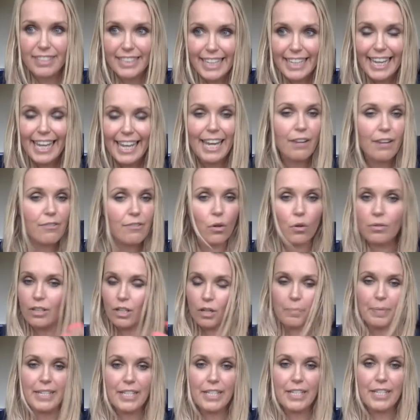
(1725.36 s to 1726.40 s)
year, or it
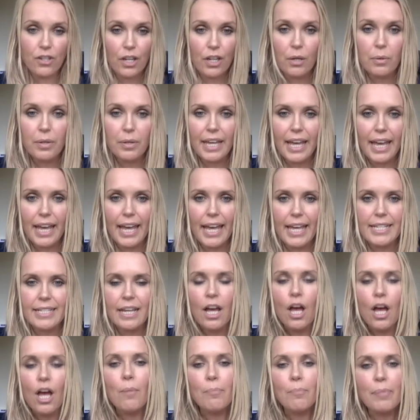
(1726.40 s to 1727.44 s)
could be 2 years,
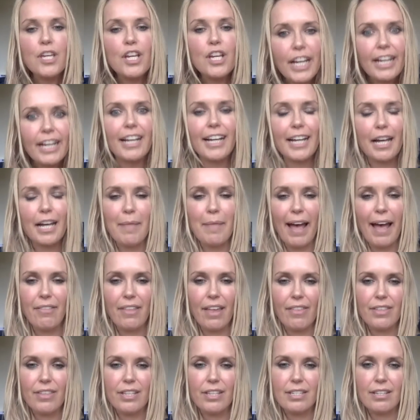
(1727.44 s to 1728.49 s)
but you're going to come out the
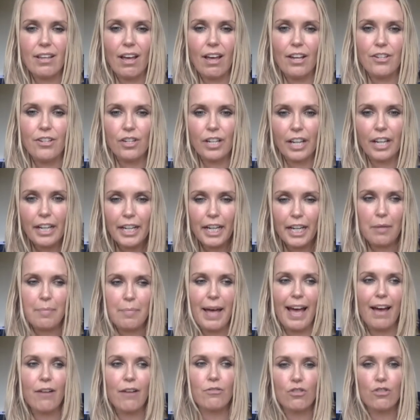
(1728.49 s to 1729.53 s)
other side. You're going to come
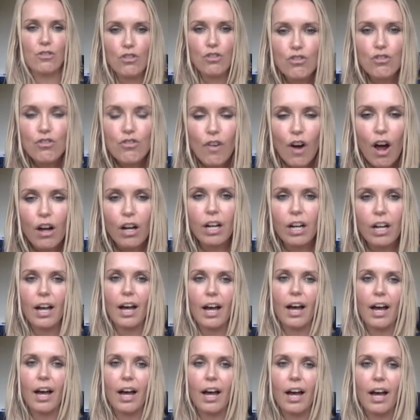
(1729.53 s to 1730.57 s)
out stronger,
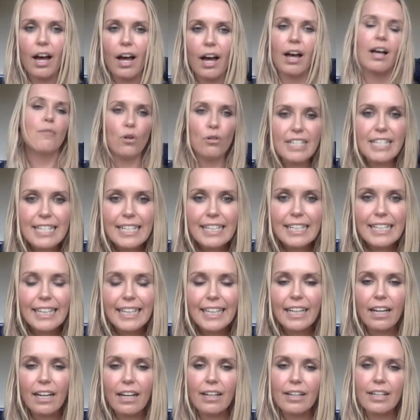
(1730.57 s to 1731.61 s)
more
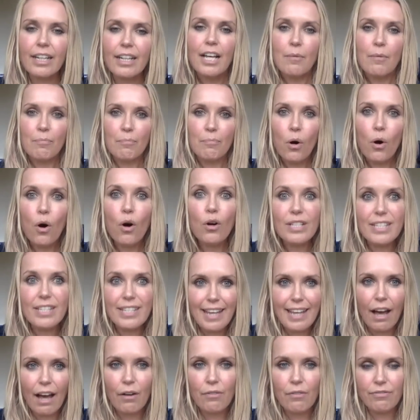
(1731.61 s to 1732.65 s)
resilient, more
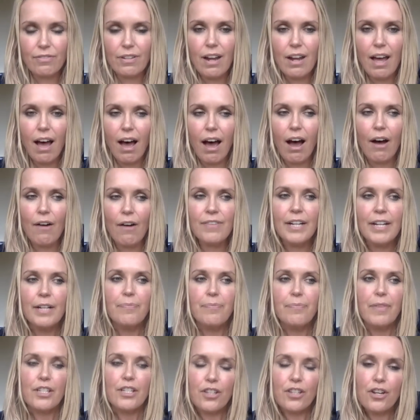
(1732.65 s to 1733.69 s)
self-love.
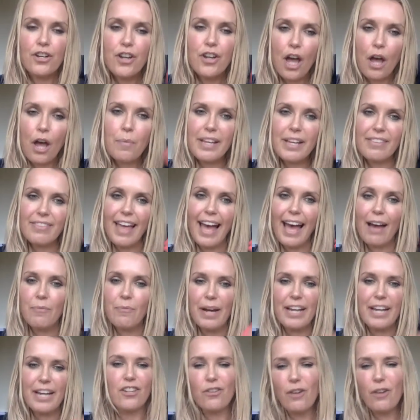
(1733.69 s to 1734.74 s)
So knowing that
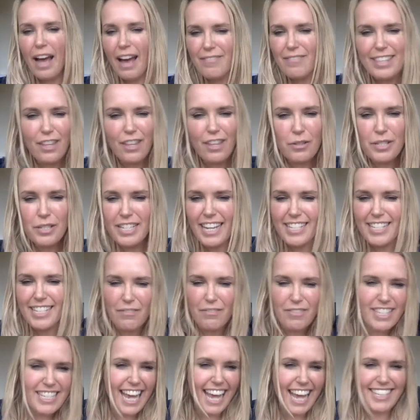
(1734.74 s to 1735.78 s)
when you're having those days
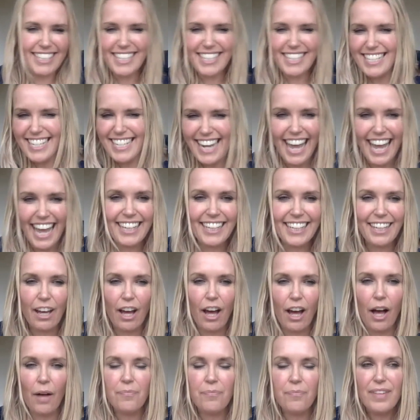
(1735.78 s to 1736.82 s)
of sadness and anger,
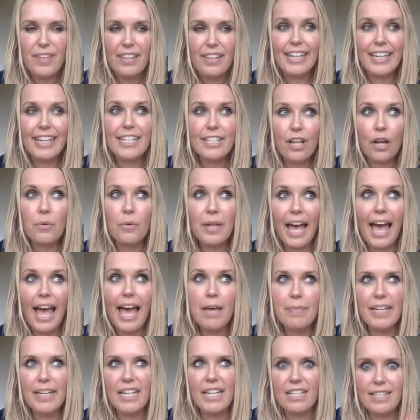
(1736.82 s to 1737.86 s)
that it's okay,
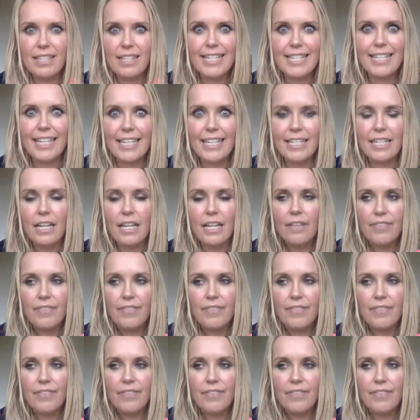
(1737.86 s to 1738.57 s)
because this is